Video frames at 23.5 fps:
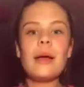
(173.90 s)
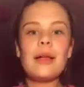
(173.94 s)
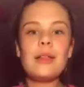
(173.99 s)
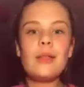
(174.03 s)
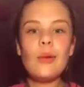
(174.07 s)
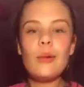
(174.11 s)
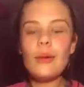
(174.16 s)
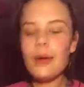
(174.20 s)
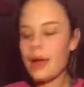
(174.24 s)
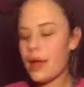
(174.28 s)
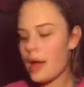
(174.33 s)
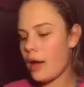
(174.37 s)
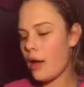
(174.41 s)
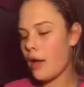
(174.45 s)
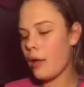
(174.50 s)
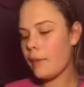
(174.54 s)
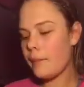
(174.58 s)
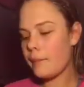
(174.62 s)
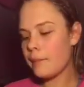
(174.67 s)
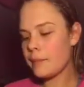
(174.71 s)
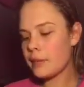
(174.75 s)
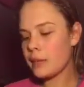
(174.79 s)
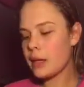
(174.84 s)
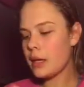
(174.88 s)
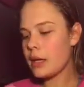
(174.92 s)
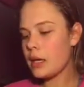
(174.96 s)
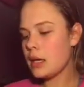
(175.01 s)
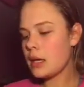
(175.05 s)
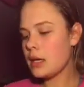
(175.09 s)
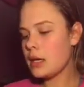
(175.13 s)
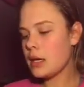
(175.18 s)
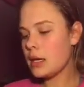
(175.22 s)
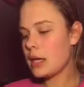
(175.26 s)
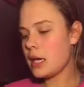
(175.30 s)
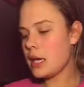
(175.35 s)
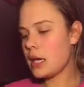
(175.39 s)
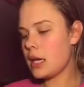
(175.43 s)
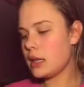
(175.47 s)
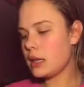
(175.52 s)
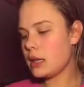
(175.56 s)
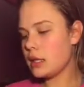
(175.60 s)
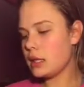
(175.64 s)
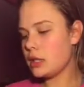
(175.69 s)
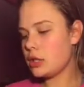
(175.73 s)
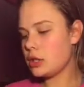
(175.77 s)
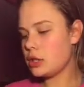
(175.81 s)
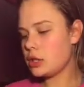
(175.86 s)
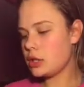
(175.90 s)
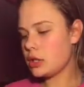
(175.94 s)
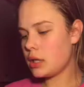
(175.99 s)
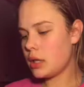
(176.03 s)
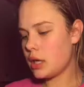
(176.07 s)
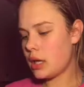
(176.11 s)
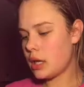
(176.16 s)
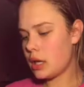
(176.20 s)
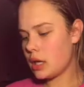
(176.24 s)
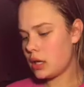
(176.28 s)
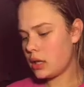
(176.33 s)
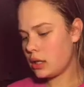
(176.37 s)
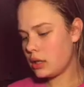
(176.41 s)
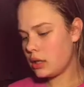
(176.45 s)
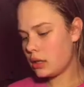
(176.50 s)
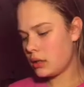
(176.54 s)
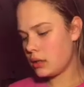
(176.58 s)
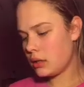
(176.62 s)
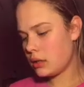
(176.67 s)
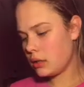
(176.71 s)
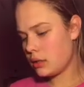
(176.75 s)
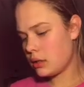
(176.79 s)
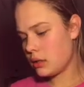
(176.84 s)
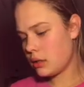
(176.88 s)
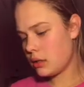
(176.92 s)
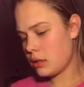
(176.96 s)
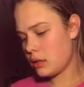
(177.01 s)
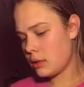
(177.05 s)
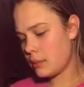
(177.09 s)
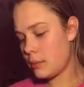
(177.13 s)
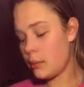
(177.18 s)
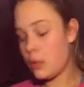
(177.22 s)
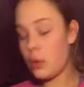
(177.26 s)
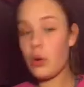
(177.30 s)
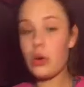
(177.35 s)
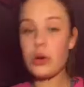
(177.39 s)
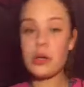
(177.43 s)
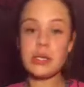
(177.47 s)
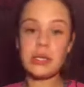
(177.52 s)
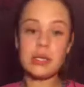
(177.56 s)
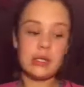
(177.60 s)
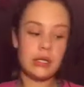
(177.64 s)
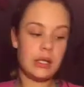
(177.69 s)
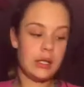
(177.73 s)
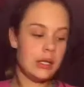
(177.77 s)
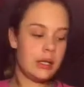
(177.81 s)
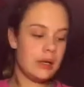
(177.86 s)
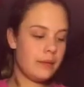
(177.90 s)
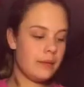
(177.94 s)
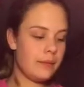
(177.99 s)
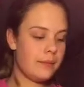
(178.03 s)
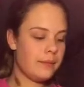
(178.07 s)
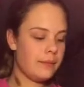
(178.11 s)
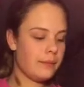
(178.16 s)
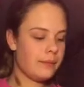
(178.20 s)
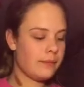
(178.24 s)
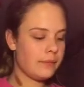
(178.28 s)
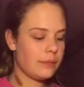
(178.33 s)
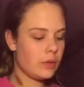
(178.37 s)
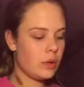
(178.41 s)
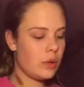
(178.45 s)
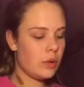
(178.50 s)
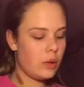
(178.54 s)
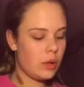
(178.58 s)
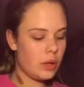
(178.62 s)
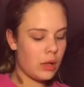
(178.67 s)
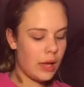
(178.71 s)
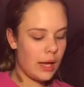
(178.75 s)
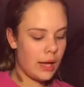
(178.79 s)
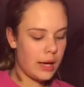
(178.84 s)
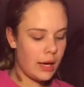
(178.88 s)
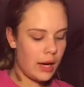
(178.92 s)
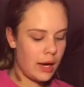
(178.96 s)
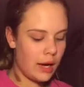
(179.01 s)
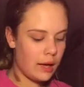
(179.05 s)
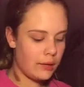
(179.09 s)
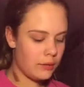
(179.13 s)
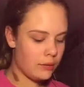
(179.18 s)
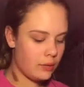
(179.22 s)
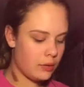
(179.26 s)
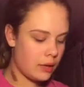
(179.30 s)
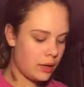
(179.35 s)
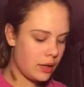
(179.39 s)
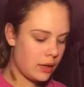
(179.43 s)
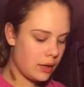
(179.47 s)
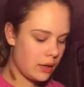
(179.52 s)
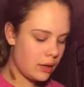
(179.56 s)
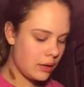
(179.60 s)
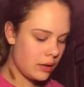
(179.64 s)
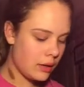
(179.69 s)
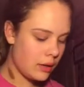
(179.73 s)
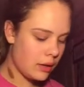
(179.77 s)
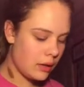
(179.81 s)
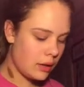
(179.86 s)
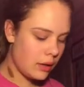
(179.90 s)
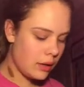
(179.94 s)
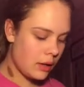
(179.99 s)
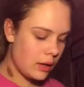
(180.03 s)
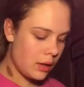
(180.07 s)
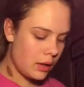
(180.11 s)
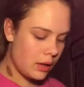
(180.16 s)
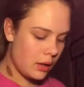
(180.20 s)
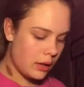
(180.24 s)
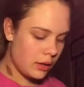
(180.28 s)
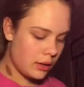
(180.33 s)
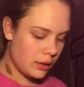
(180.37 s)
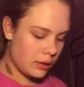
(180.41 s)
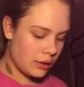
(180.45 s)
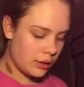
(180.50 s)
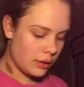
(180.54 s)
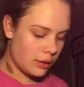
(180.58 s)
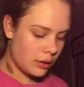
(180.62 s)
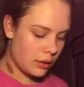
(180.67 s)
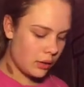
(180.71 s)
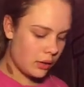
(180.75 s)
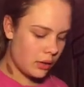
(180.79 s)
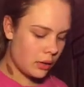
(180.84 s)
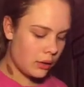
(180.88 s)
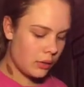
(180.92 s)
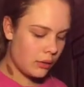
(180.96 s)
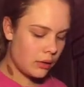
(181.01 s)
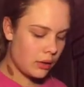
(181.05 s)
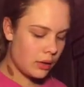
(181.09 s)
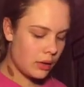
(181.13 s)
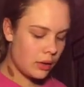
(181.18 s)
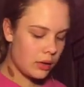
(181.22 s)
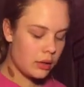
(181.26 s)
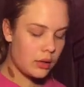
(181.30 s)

Loreal in the shade Porcelain or Light Ivory. So